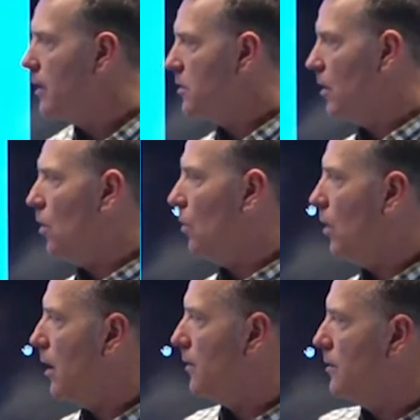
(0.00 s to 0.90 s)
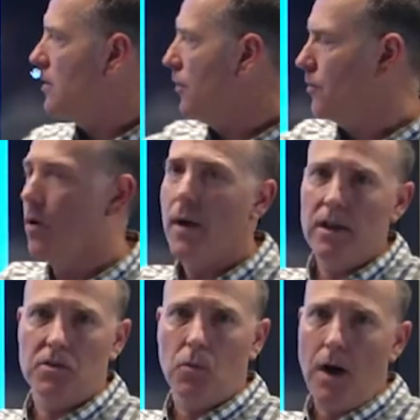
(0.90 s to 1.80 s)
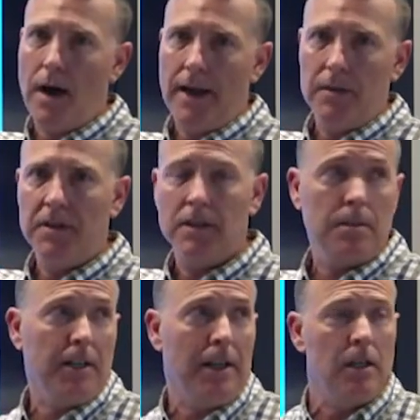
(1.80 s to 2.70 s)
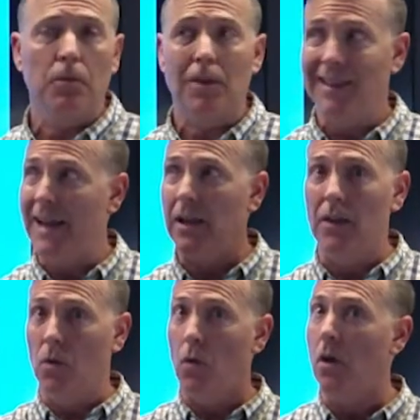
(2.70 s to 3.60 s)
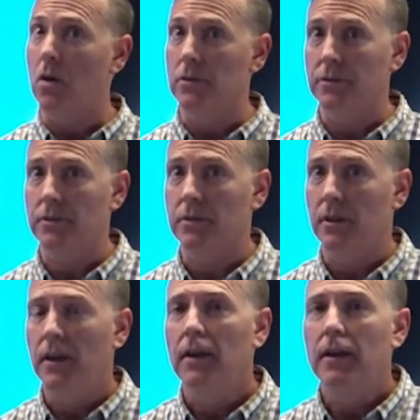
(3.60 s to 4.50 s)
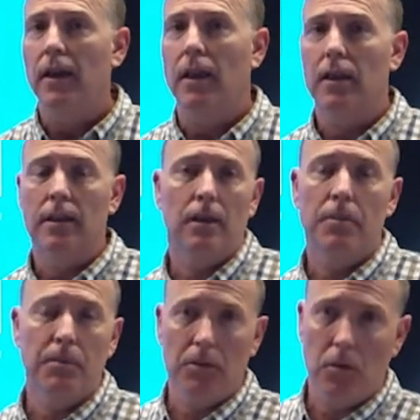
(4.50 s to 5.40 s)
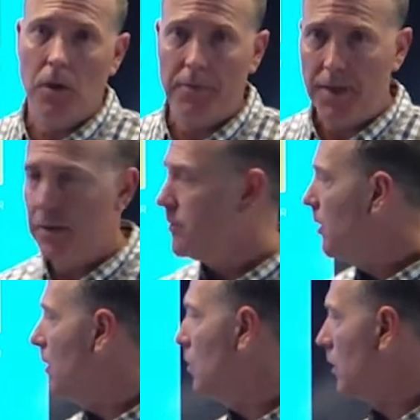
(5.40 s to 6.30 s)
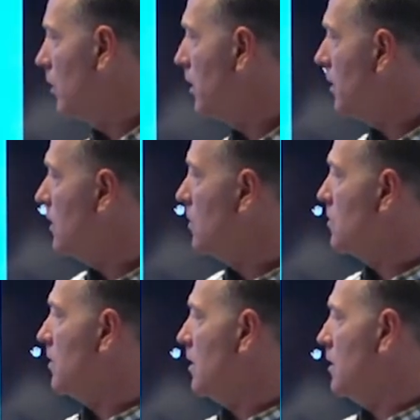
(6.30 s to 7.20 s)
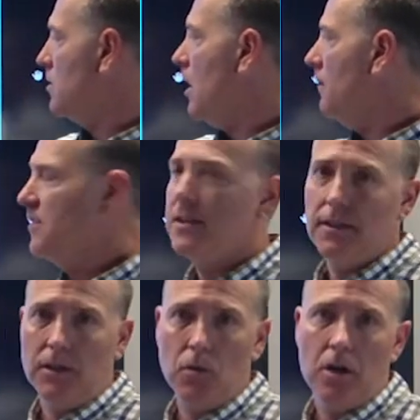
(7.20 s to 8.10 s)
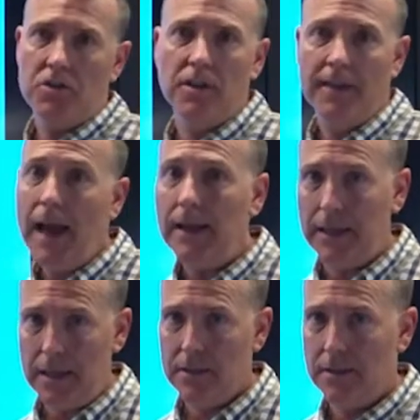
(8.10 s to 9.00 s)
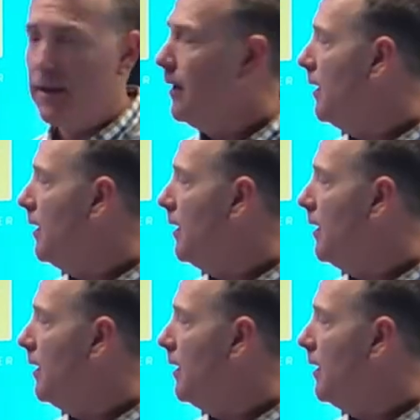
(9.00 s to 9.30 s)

I don't want to throw as wide because I'm going to end up with light on the walls, and people don't want that. So we're going to use a soft sealing wash in that case.